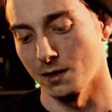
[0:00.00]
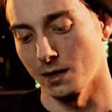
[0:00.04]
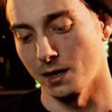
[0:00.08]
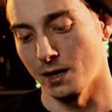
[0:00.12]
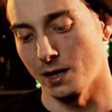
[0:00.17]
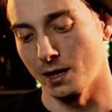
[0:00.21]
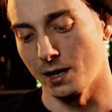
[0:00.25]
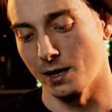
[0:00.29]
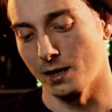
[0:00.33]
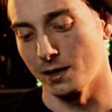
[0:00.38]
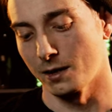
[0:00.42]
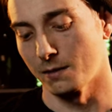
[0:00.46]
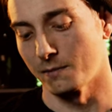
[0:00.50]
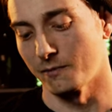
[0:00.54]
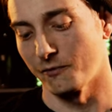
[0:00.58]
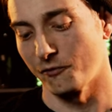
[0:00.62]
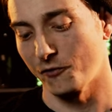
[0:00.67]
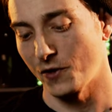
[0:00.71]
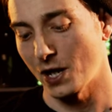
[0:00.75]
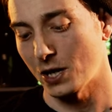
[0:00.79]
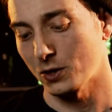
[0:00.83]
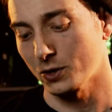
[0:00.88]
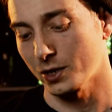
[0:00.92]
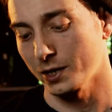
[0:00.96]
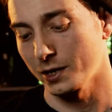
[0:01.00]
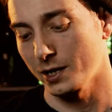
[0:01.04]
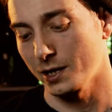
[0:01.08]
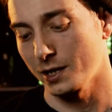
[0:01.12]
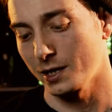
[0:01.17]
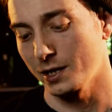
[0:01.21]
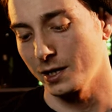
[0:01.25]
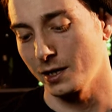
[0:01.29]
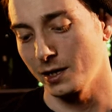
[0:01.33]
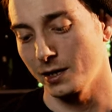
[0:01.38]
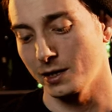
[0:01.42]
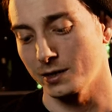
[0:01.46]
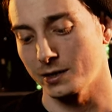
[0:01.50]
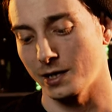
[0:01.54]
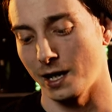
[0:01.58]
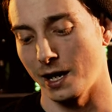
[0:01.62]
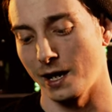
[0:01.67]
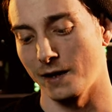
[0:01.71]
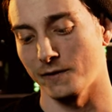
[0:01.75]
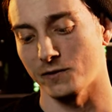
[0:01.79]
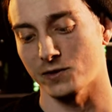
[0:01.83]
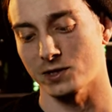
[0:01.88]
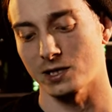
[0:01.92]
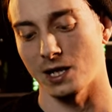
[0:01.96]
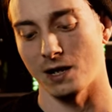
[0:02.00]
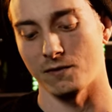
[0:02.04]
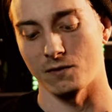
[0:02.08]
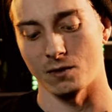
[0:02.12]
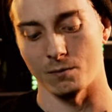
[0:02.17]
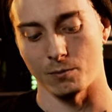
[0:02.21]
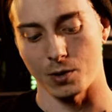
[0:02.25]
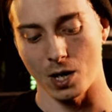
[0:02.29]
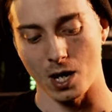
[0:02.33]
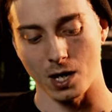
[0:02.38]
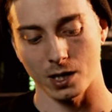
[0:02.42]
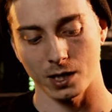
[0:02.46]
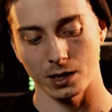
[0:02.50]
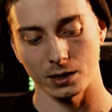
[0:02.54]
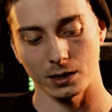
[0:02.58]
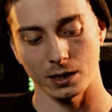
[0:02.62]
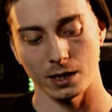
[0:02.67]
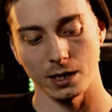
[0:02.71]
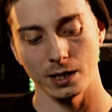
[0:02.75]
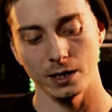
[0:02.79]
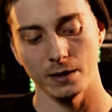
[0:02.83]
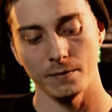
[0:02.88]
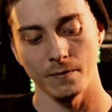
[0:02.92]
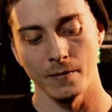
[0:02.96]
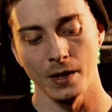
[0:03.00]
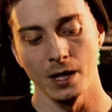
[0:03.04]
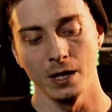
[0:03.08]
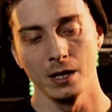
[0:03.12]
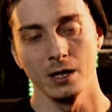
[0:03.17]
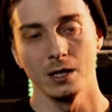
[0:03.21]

um, falcon eyes f7 pocket light